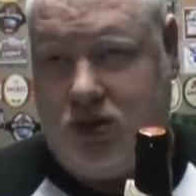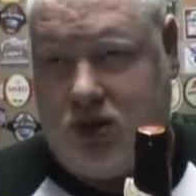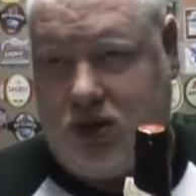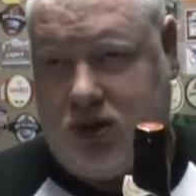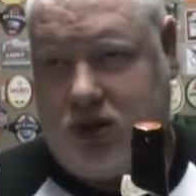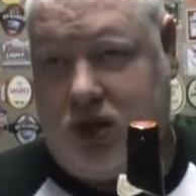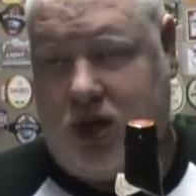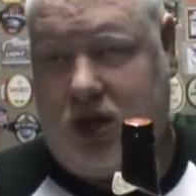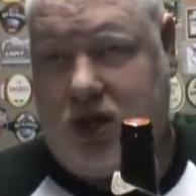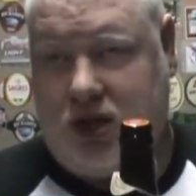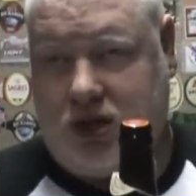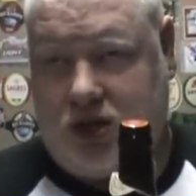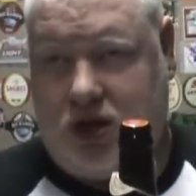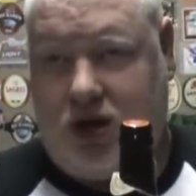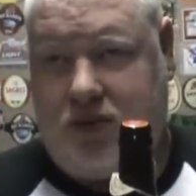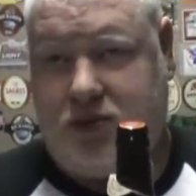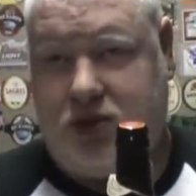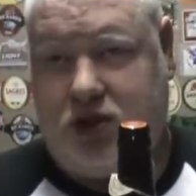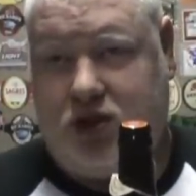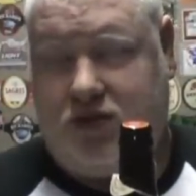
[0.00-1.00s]
The
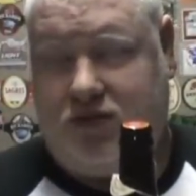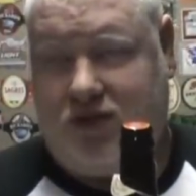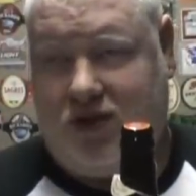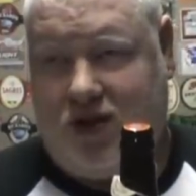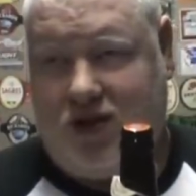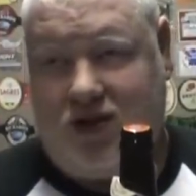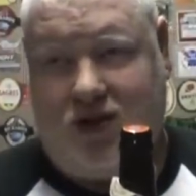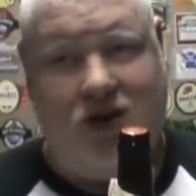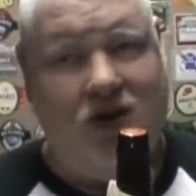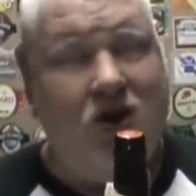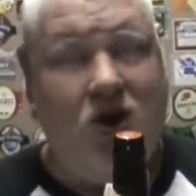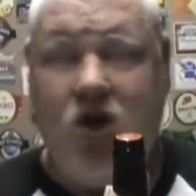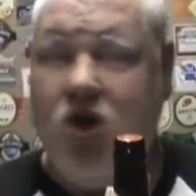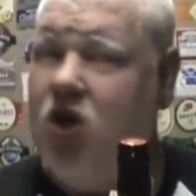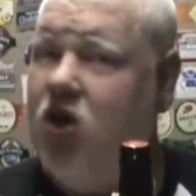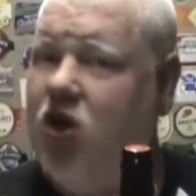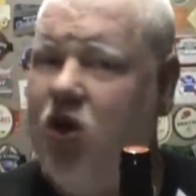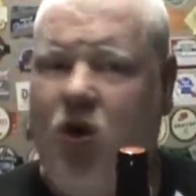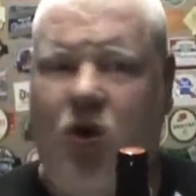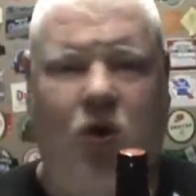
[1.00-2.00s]
top shelf lager,
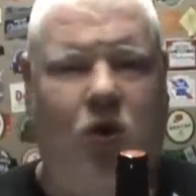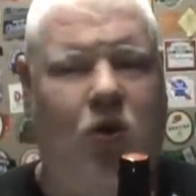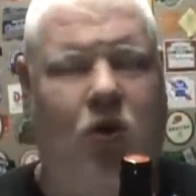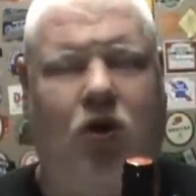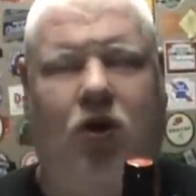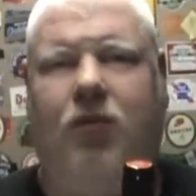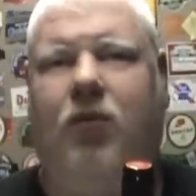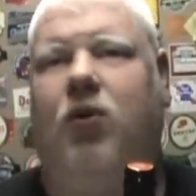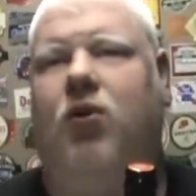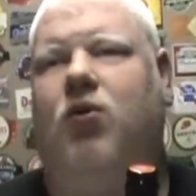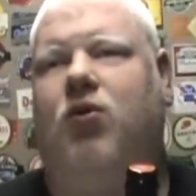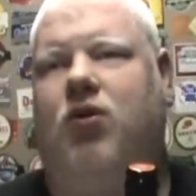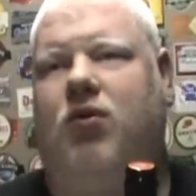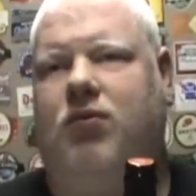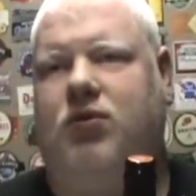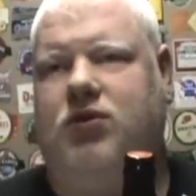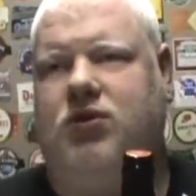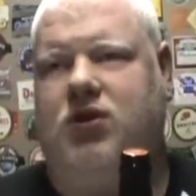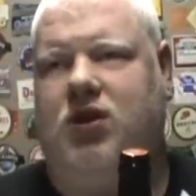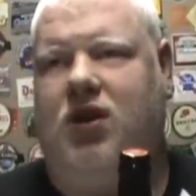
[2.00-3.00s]

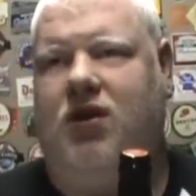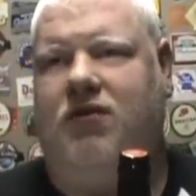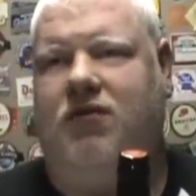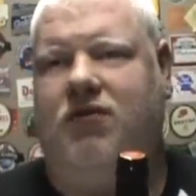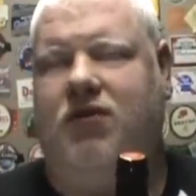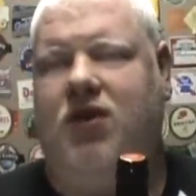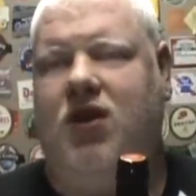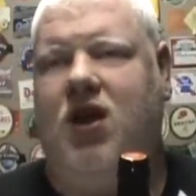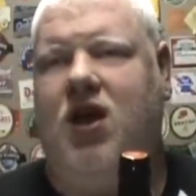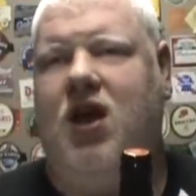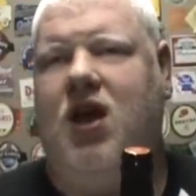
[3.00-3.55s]
horrible stuff.